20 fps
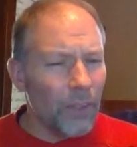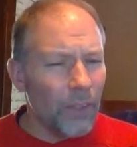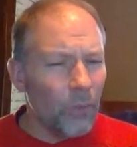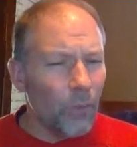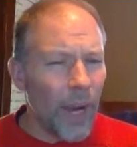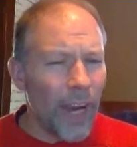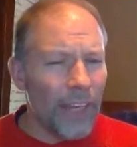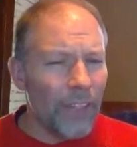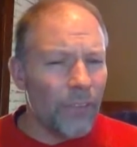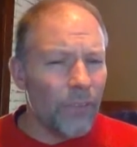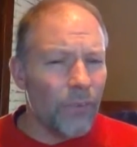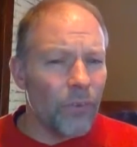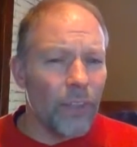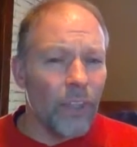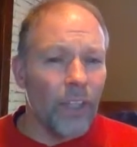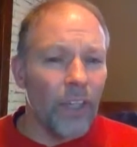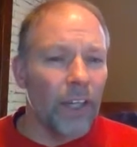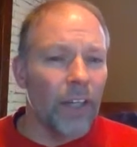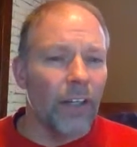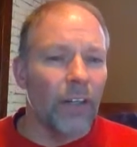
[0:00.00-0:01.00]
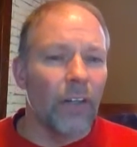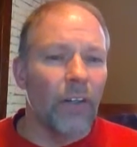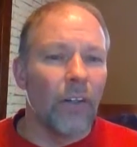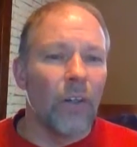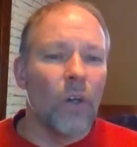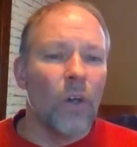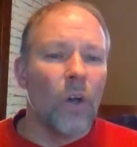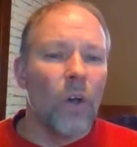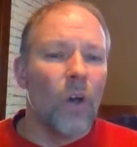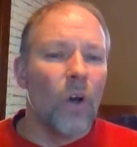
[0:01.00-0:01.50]
It rang through the air,
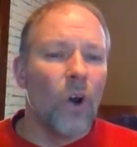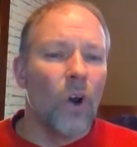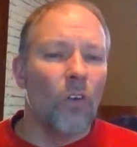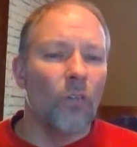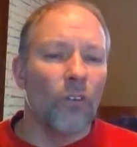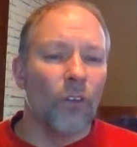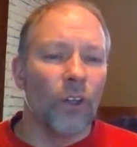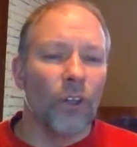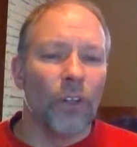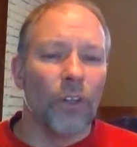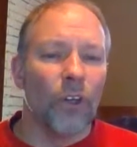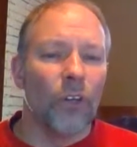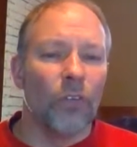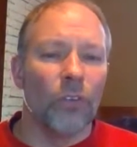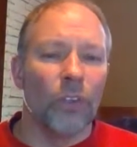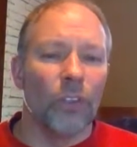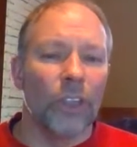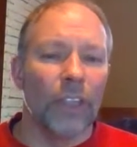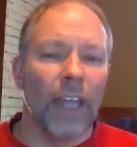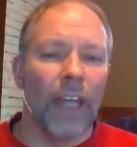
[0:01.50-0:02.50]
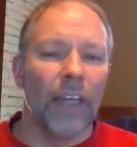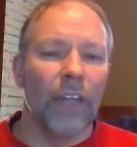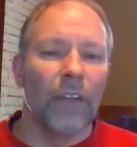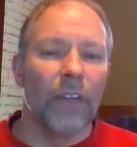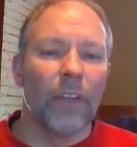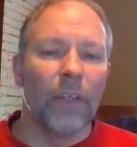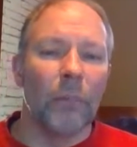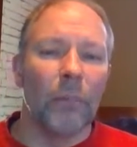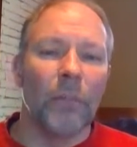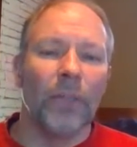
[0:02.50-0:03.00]
over and over
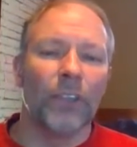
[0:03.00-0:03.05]
again, the